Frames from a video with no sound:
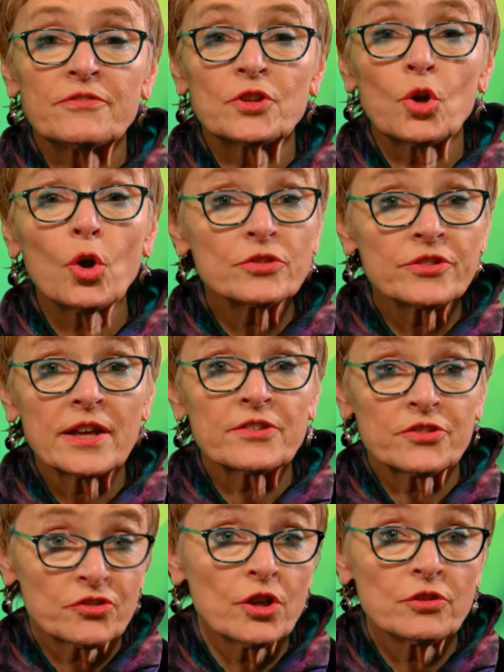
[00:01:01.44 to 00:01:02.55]
if the
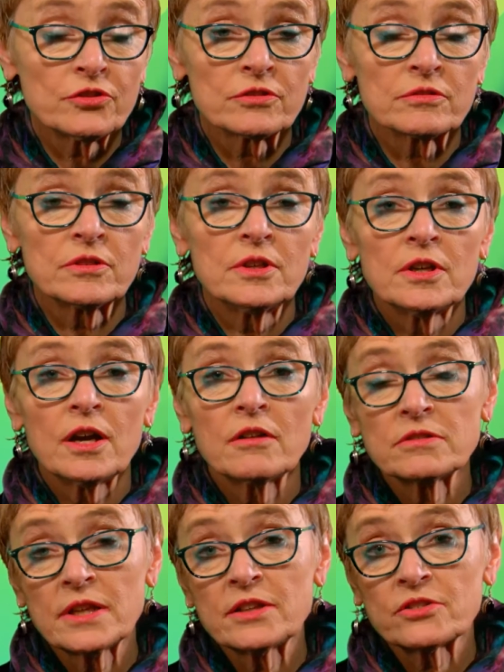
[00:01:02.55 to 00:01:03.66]
context chosen are
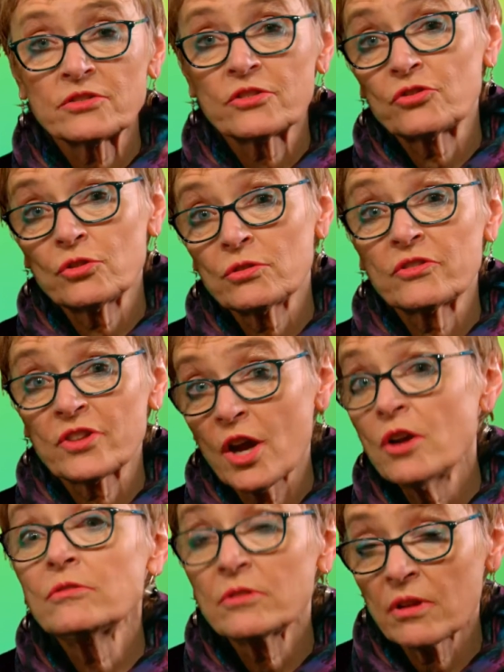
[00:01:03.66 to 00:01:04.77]
related to students'
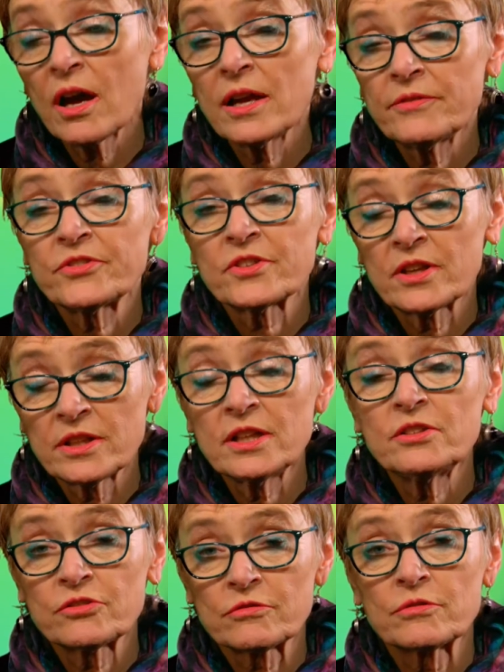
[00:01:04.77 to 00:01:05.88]
own lives and
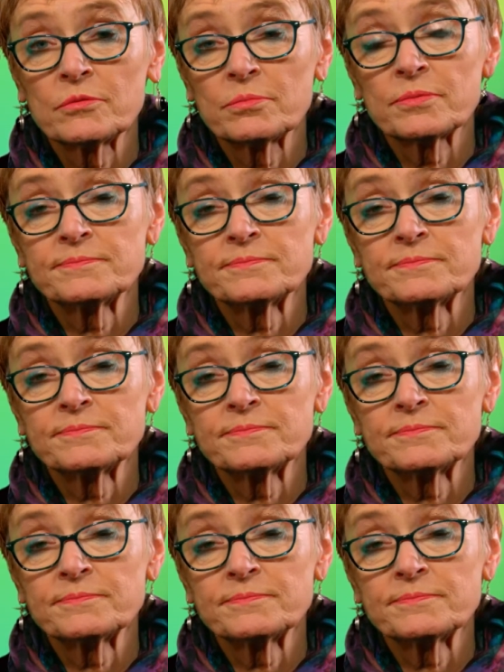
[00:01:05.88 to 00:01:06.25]
age group.